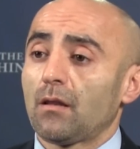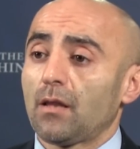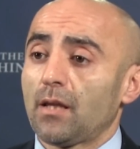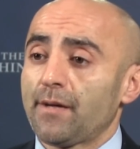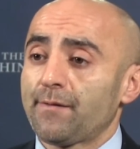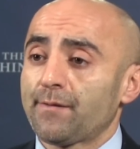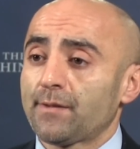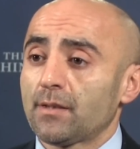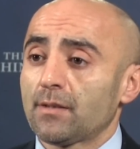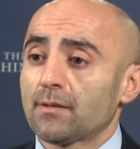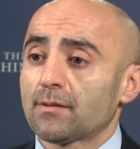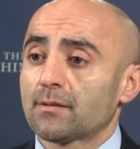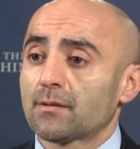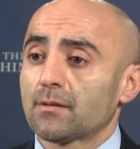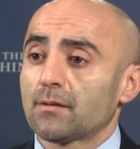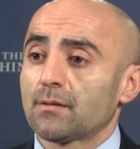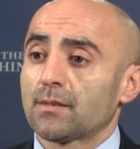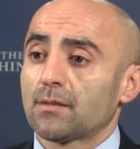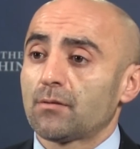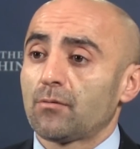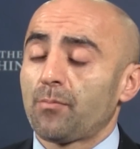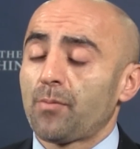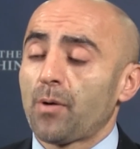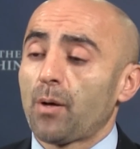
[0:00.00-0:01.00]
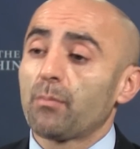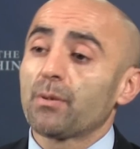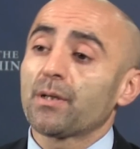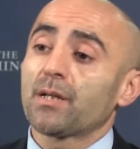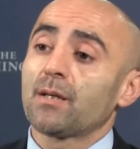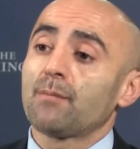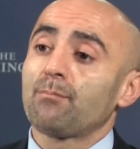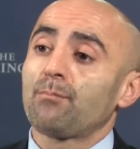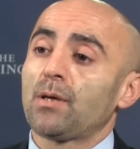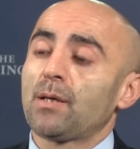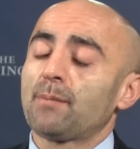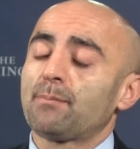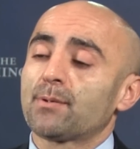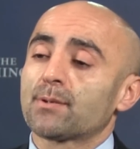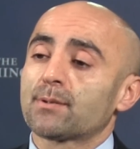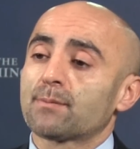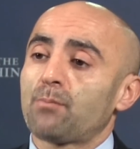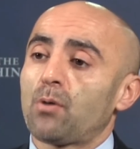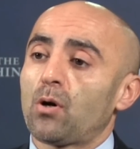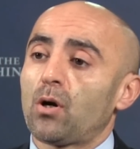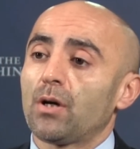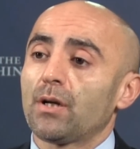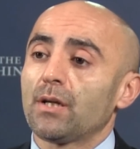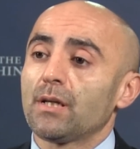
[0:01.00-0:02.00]
leftist Republican People's
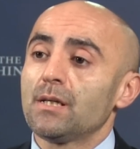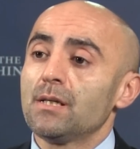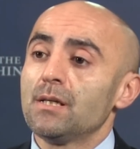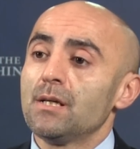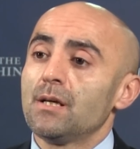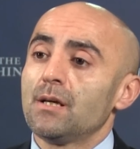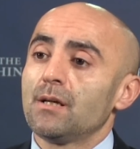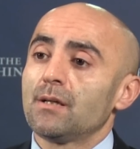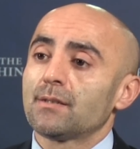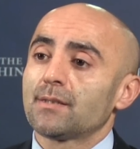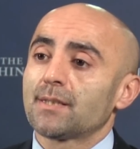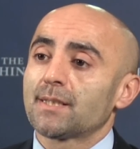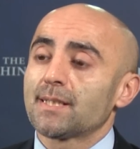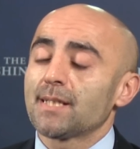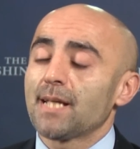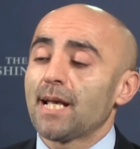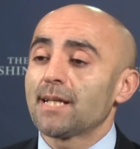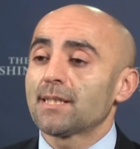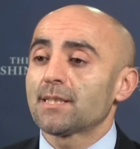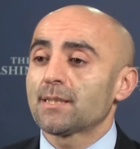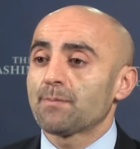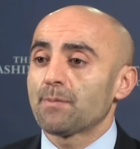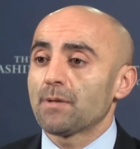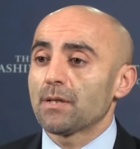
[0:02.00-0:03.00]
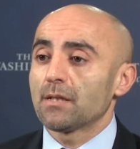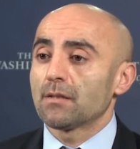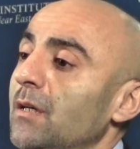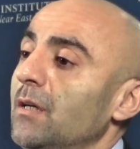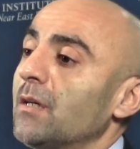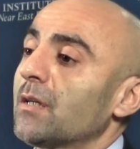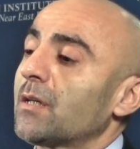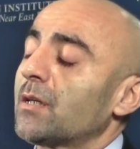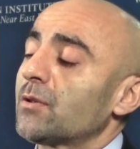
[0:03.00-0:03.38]
Party, C H P.